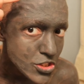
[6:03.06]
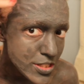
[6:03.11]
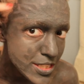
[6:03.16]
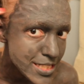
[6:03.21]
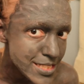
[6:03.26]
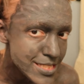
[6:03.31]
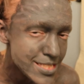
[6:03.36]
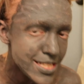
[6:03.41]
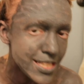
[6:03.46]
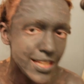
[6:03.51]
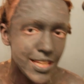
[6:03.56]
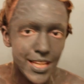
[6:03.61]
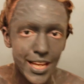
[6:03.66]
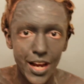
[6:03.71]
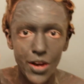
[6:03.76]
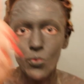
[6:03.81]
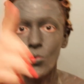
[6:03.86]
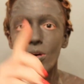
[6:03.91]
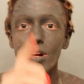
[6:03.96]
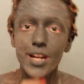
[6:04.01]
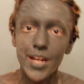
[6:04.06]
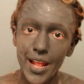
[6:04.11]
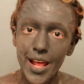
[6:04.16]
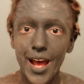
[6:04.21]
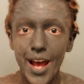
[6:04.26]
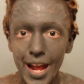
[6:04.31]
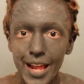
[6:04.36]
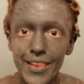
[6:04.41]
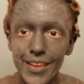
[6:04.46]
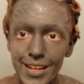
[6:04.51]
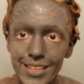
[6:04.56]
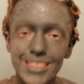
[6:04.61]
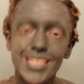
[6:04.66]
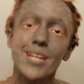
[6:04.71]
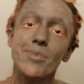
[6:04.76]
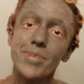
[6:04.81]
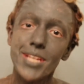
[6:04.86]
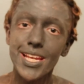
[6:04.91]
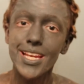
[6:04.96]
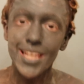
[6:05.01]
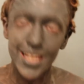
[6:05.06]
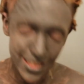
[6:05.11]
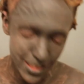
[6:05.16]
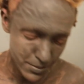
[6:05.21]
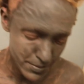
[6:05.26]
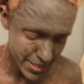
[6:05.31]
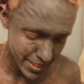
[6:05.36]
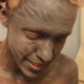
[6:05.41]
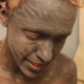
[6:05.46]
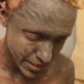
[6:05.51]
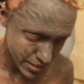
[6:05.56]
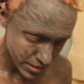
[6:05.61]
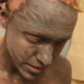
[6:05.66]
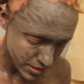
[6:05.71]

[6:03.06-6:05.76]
trees sticking out? We're gonna highlight them in a minute.